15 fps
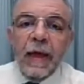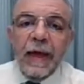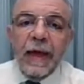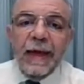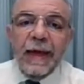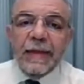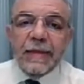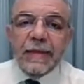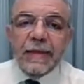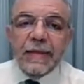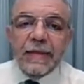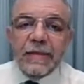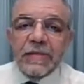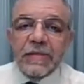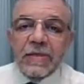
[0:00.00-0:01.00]
And
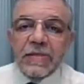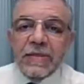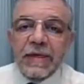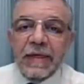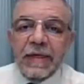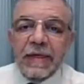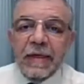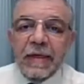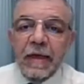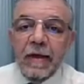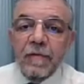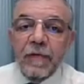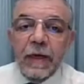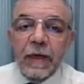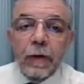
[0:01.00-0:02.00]
this is the
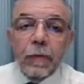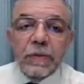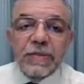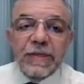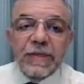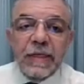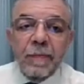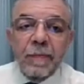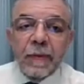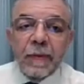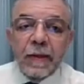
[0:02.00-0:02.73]
frequency.